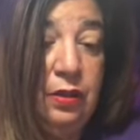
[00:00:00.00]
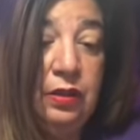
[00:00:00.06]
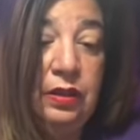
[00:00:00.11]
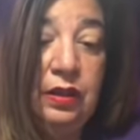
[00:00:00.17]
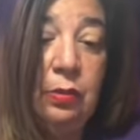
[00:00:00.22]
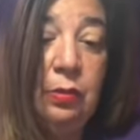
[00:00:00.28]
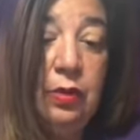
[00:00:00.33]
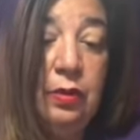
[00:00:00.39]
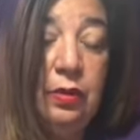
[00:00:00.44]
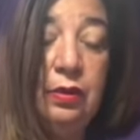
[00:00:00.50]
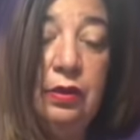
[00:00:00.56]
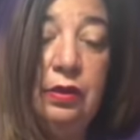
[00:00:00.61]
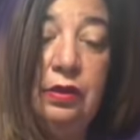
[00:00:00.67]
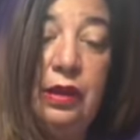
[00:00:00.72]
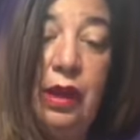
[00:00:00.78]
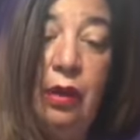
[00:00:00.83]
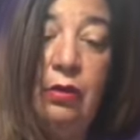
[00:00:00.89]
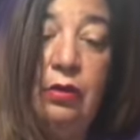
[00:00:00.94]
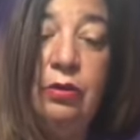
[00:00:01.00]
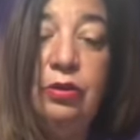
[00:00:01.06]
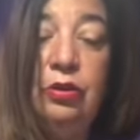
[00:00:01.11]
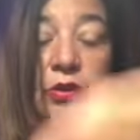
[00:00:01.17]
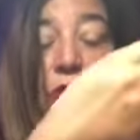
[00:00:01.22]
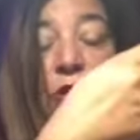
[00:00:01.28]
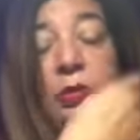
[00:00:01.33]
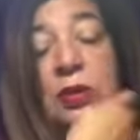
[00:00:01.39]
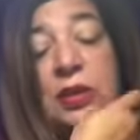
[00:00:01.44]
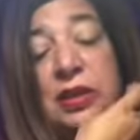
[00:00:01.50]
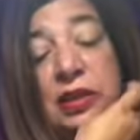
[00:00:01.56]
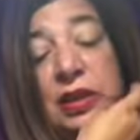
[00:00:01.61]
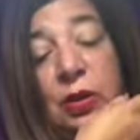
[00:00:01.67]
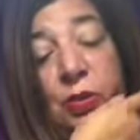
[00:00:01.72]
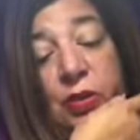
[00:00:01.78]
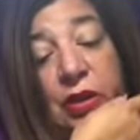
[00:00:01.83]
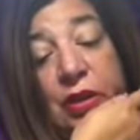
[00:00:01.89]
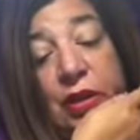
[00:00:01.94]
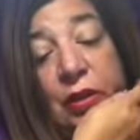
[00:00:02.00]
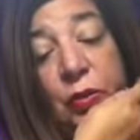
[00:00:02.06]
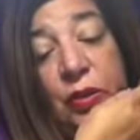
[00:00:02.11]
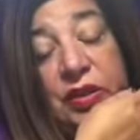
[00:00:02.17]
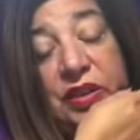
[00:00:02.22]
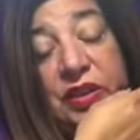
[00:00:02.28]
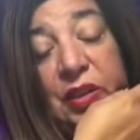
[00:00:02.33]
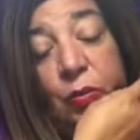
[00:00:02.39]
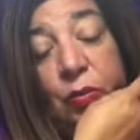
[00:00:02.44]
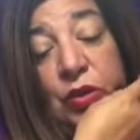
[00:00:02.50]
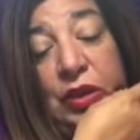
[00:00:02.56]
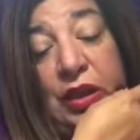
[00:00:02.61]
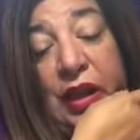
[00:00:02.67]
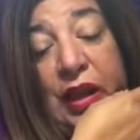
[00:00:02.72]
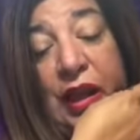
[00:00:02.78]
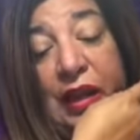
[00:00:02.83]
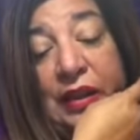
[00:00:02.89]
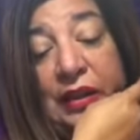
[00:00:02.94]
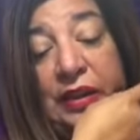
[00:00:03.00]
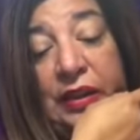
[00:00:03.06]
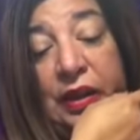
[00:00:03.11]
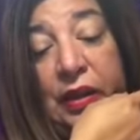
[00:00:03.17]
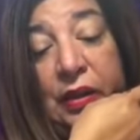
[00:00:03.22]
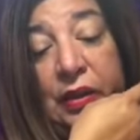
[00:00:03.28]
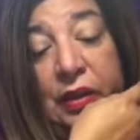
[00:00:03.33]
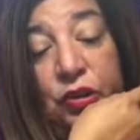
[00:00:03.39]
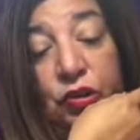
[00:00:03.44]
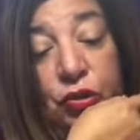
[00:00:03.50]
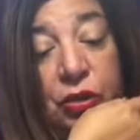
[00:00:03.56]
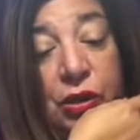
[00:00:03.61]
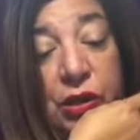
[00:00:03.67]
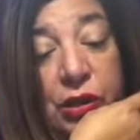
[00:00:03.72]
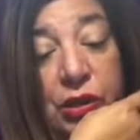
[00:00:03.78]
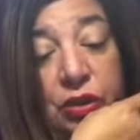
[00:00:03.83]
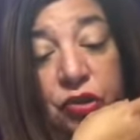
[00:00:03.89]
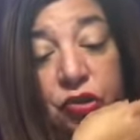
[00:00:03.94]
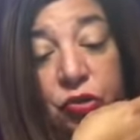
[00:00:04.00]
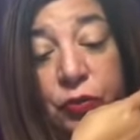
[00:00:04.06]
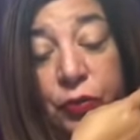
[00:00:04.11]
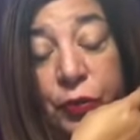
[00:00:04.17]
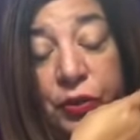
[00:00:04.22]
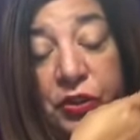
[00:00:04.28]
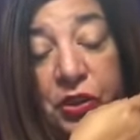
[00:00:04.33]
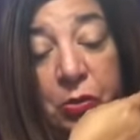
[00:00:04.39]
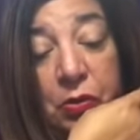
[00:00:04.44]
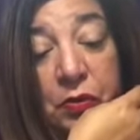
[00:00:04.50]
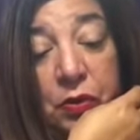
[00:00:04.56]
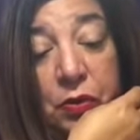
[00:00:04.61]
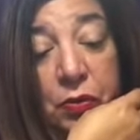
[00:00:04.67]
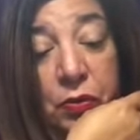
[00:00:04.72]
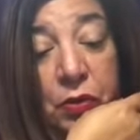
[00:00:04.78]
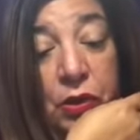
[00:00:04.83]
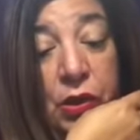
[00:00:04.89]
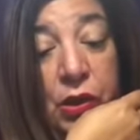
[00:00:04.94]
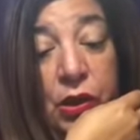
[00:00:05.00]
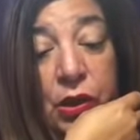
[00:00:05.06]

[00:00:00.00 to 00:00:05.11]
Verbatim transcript: some Now, you could be dealing with, a, with someone that has a drinking issue for some of you.